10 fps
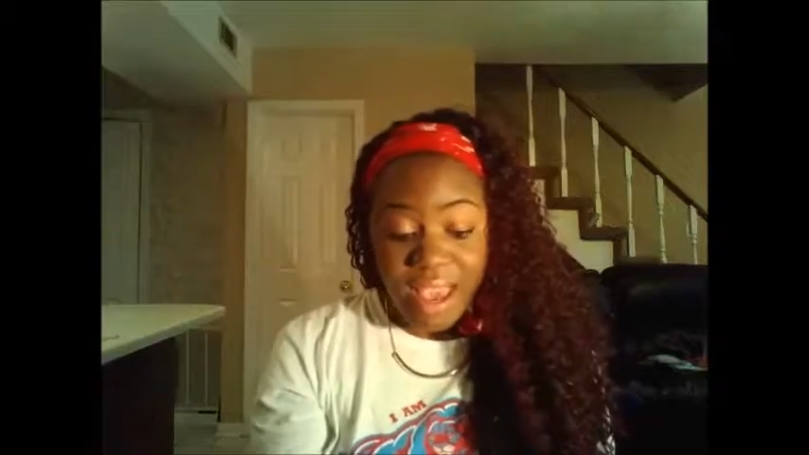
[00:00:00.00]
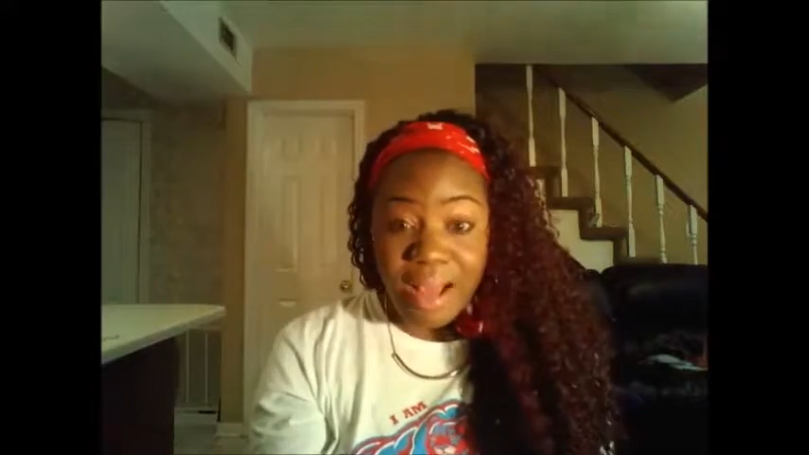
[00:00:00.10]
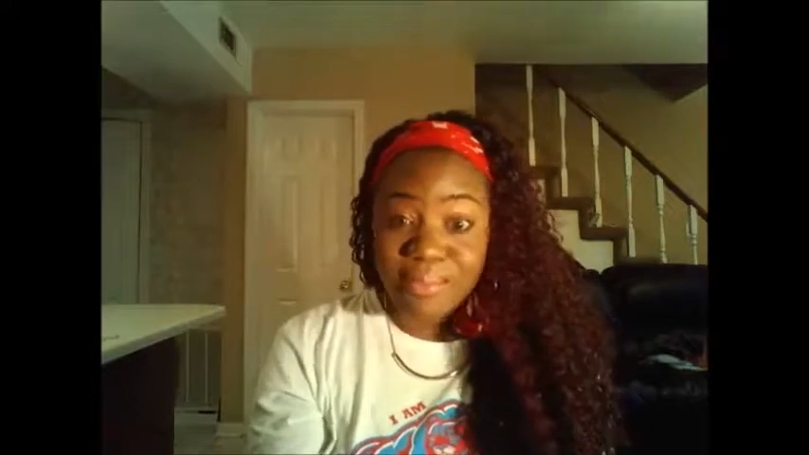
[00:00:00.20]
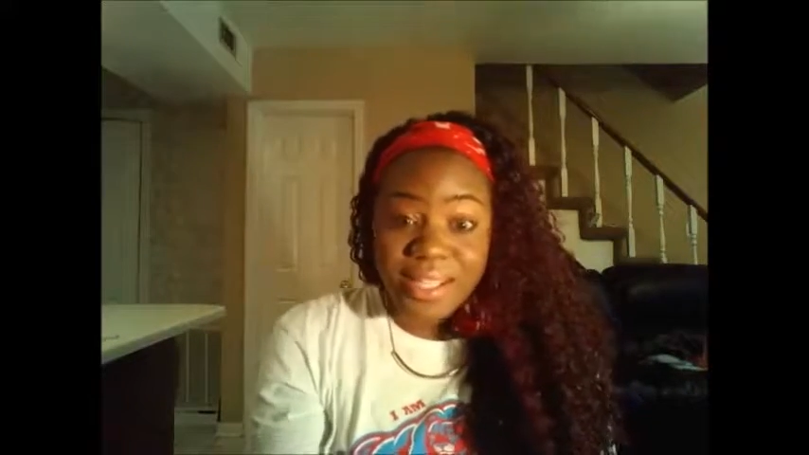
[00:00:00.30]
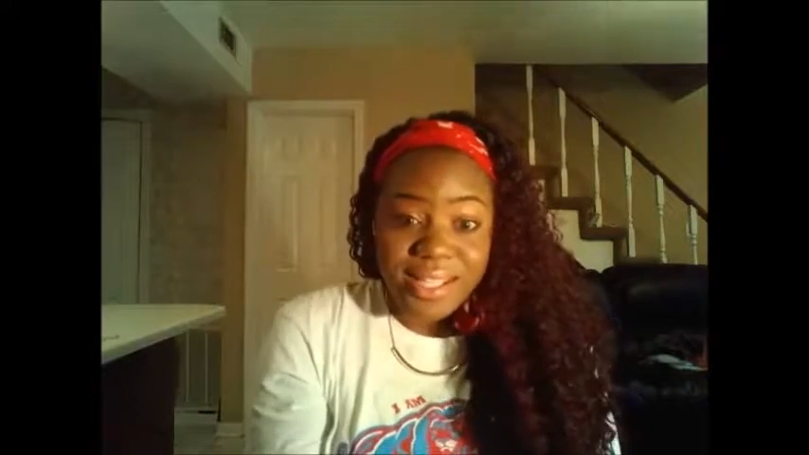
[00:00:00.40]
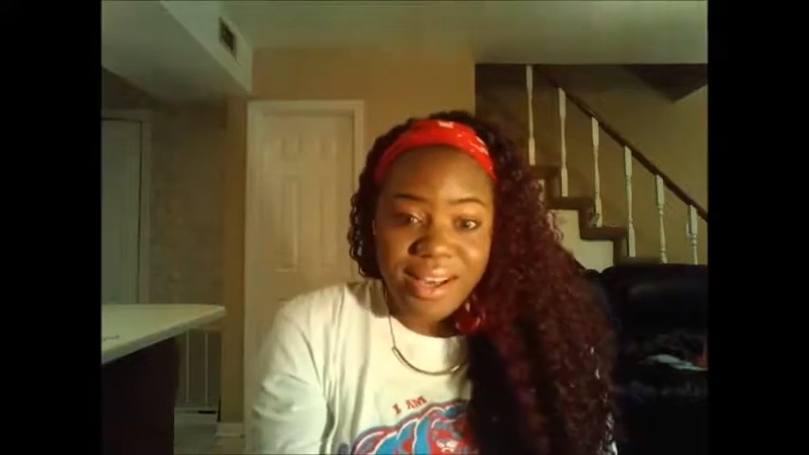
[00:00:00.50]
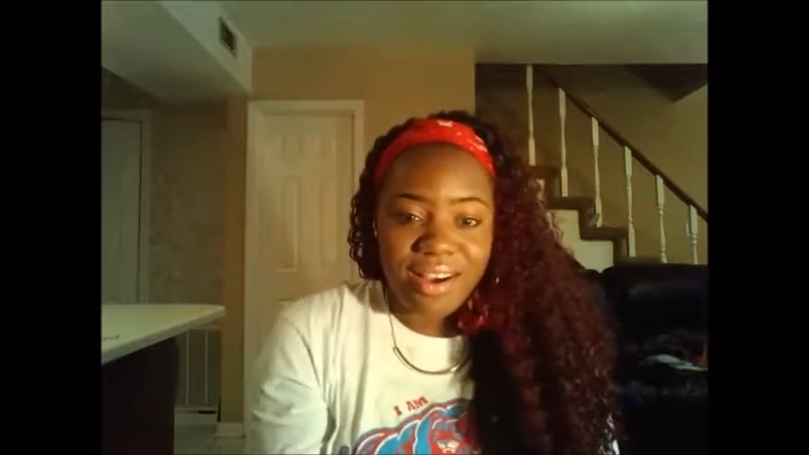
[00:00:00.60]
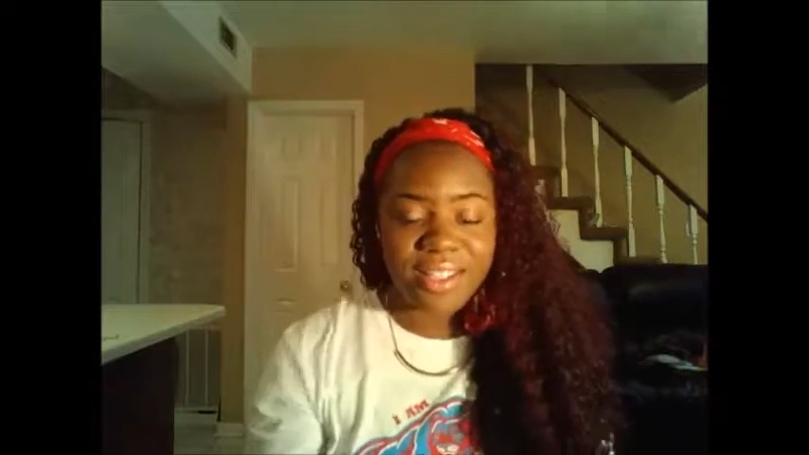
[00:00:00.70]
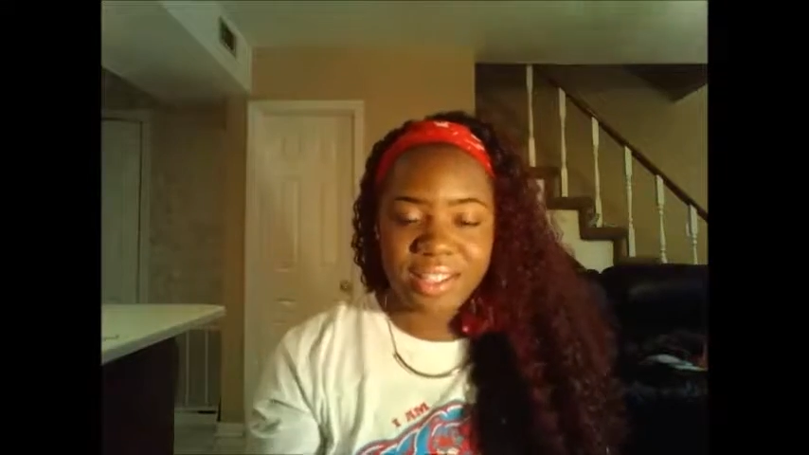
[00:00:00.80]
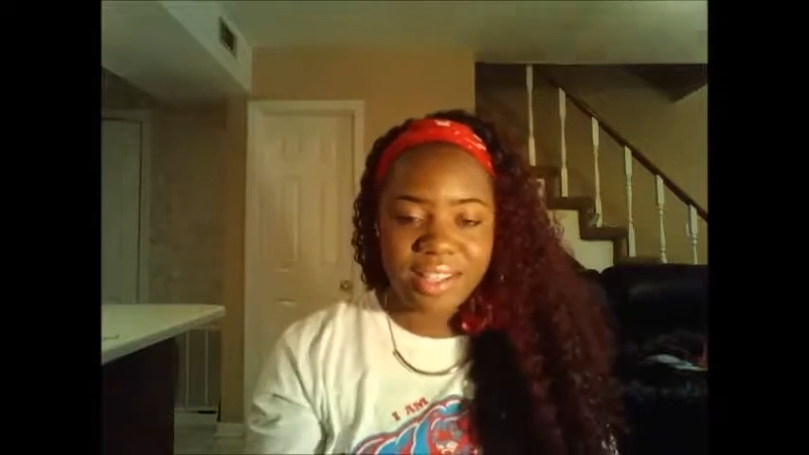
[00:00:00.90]
I'm just
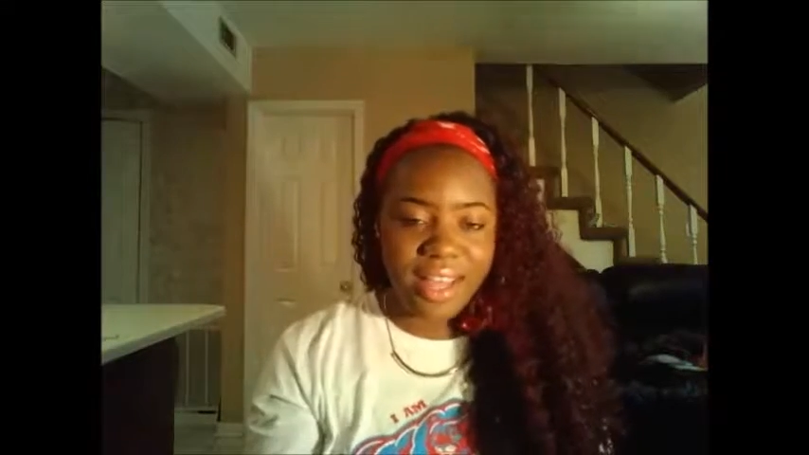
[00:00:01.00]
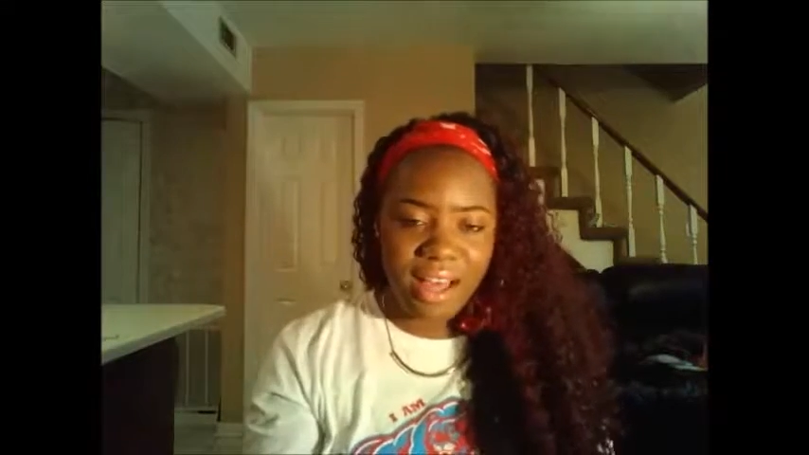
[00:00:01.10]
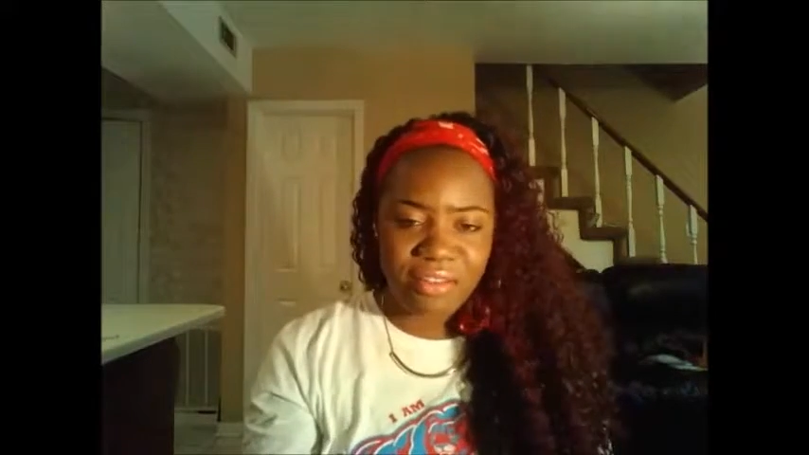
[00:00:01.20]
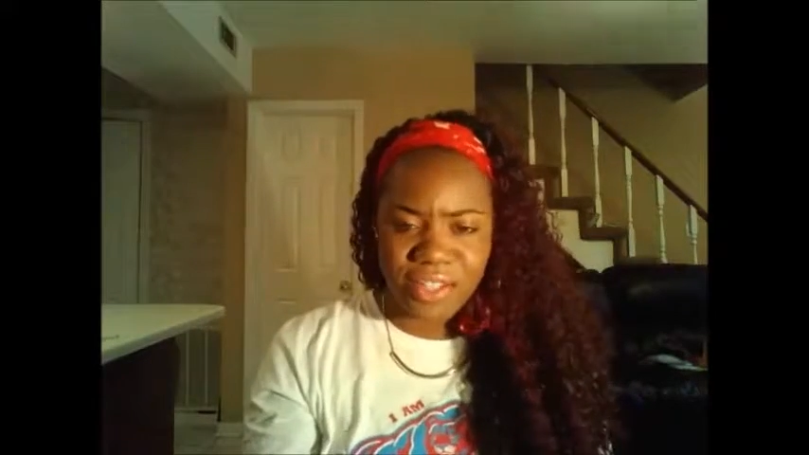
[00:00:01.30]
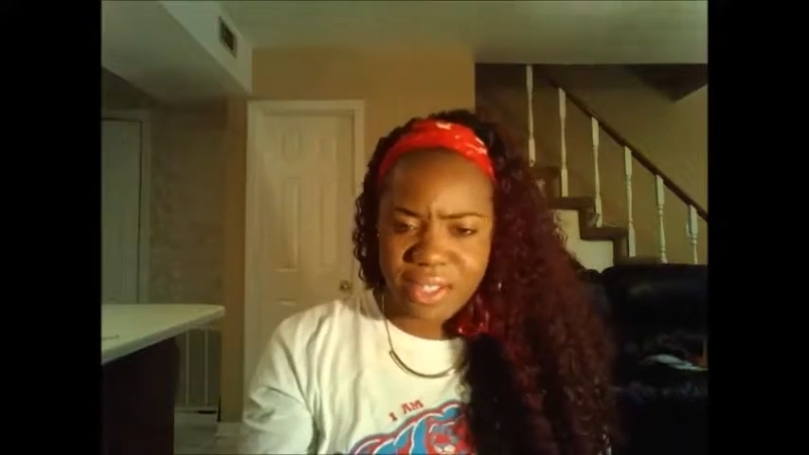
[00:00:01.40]
on the lookout for